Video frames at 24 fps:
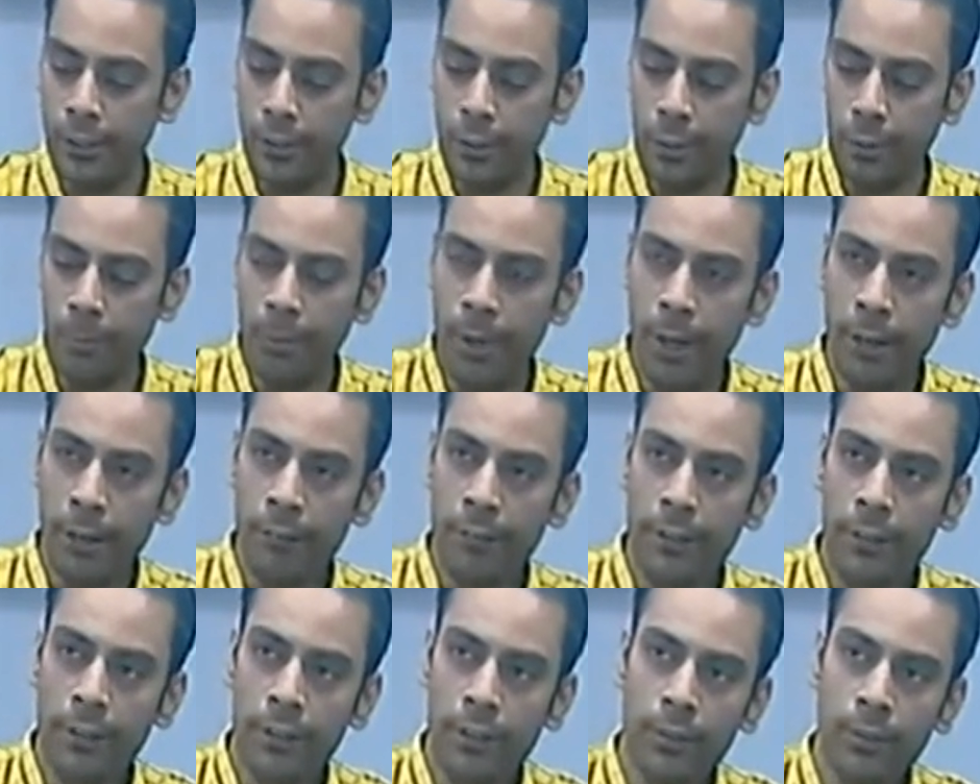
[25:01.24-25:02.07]
to be
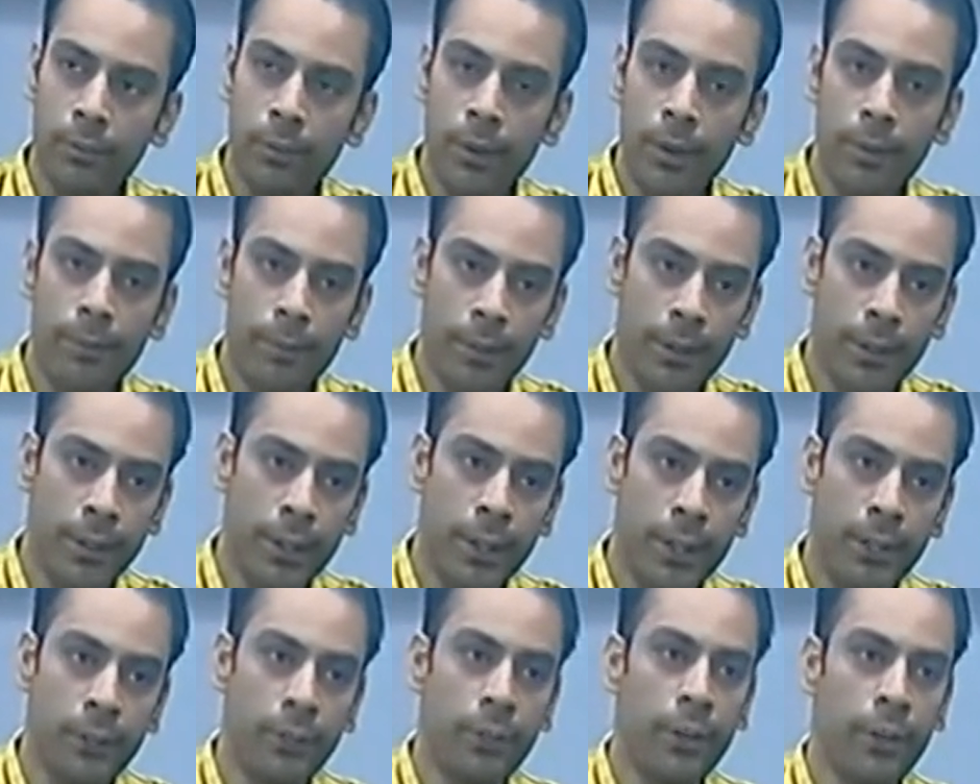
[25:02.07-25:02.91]
after such people
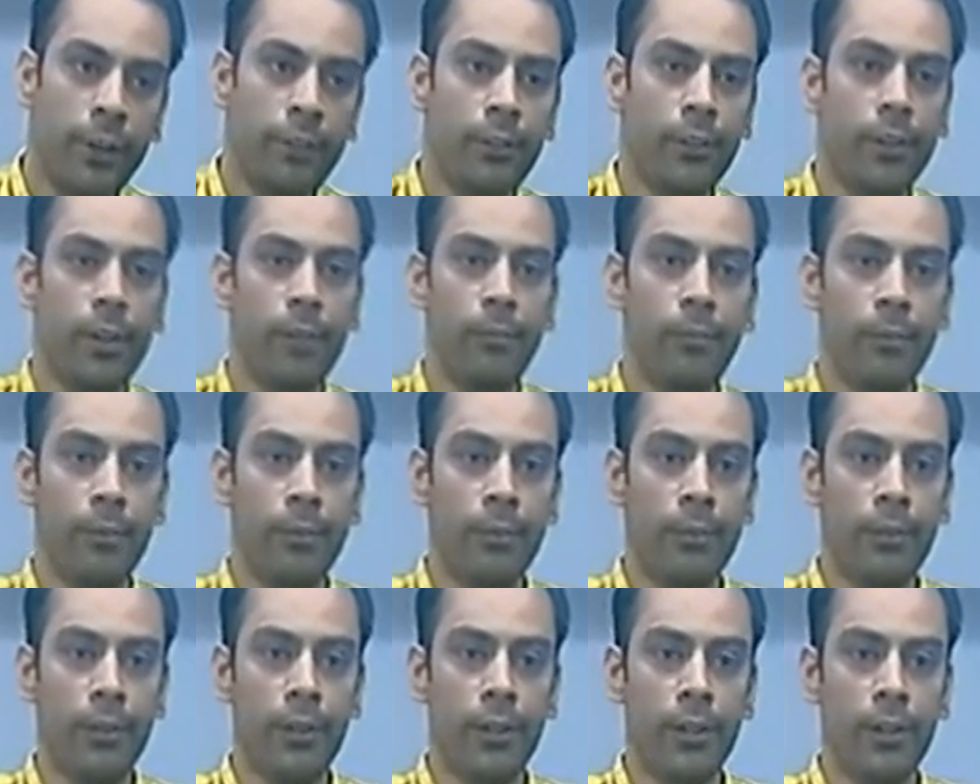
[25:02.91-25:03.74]
that you have to come
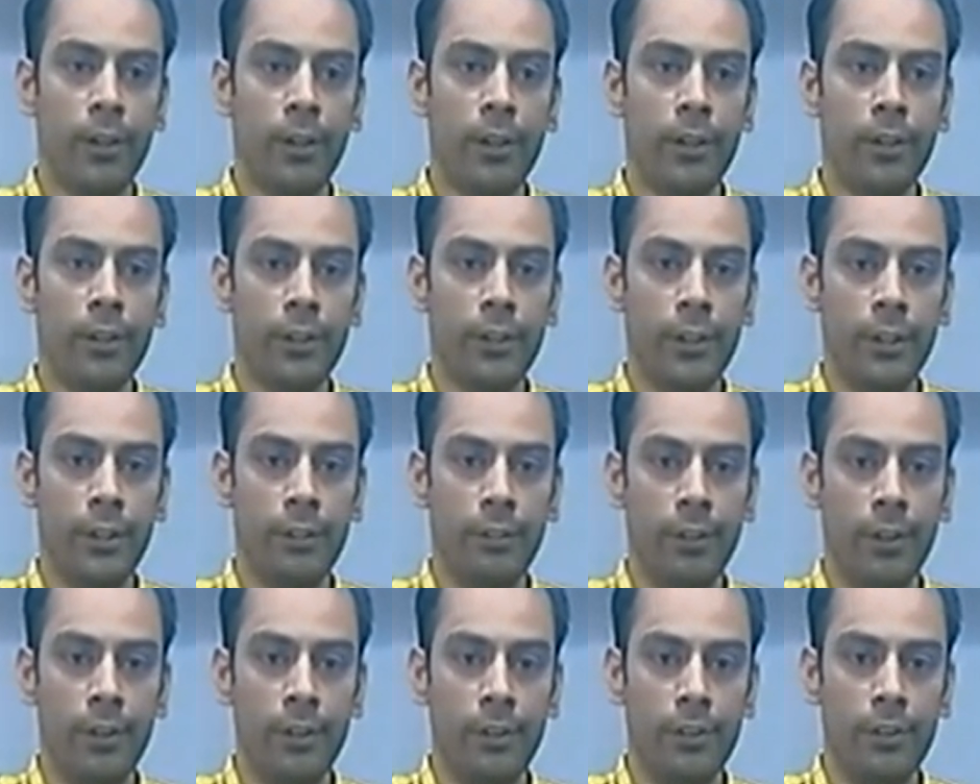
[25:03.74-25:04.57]
to the such
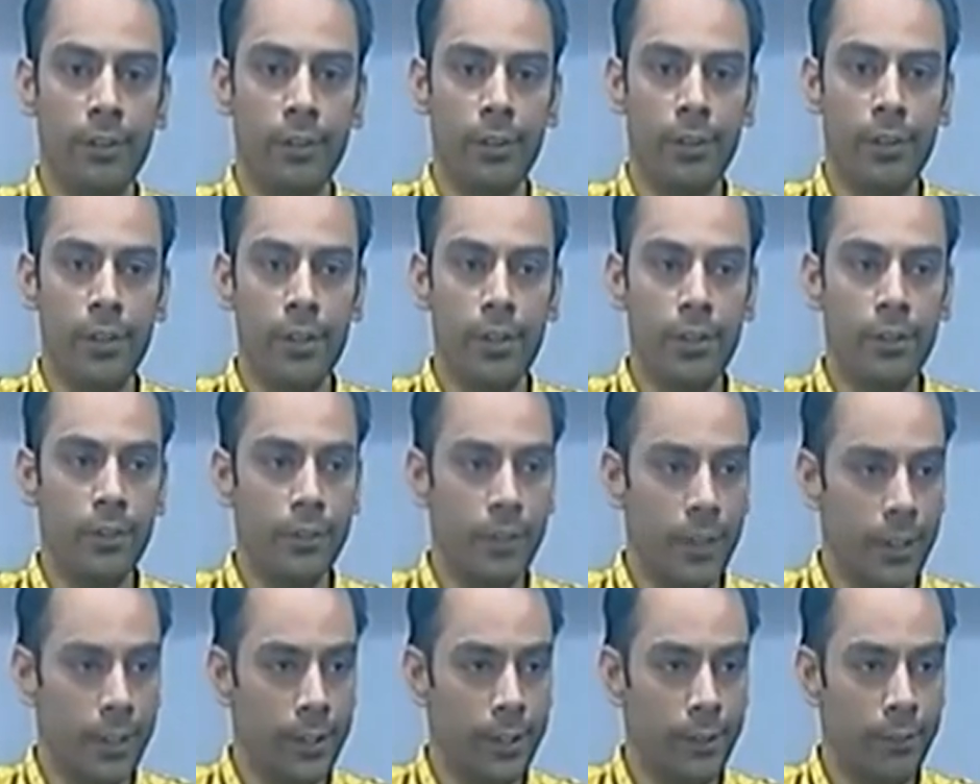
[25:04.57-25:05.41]
events. So
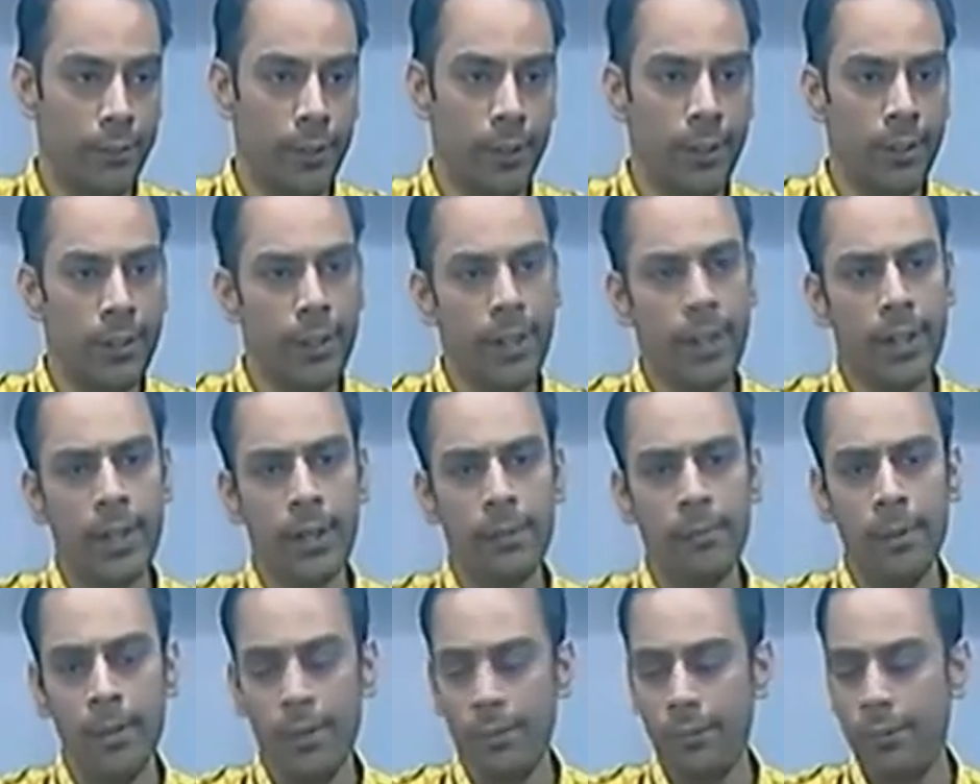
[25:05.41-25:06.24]
that's it. Once they
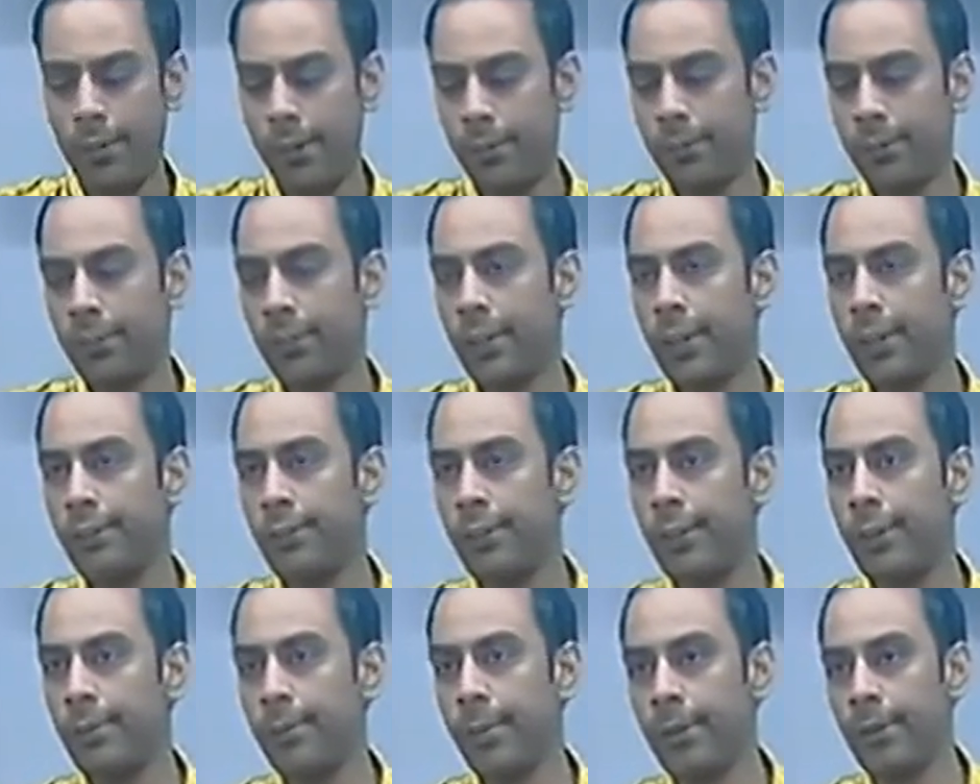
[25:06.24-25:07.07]
come, we have to give
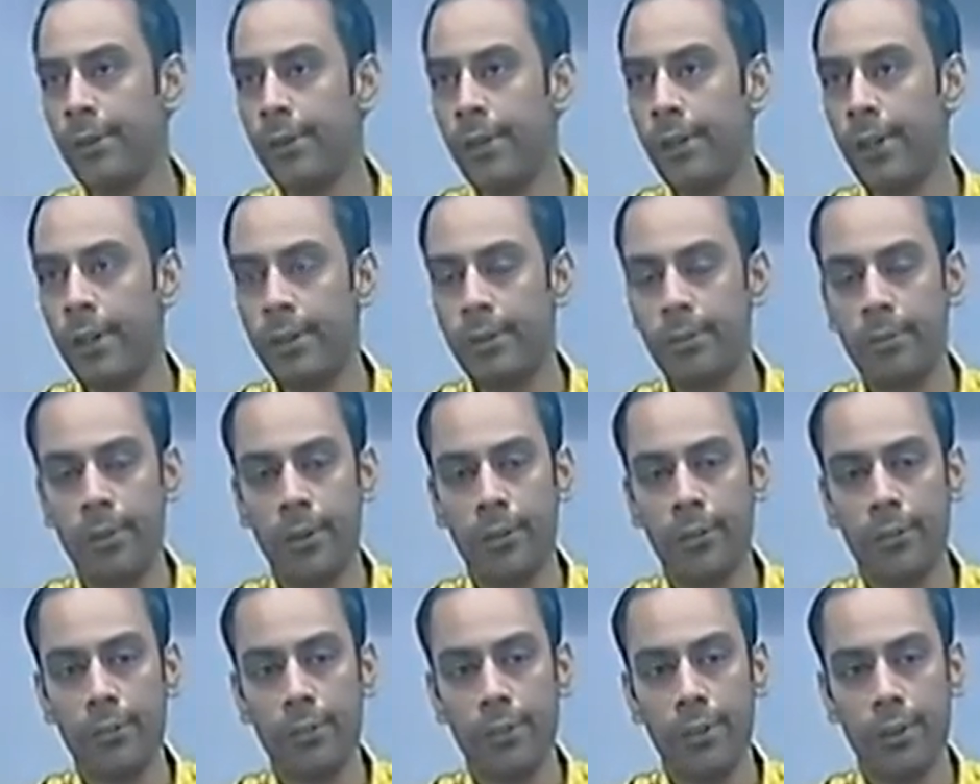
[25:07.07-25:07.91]
them a good
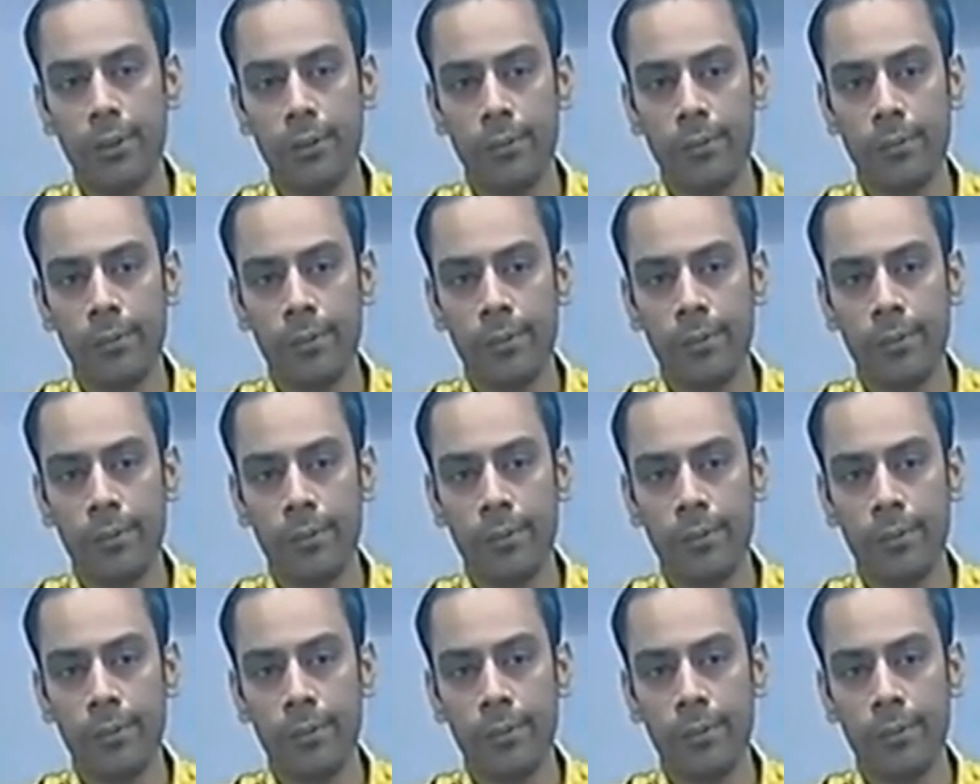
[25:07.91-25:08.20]
atmosphere.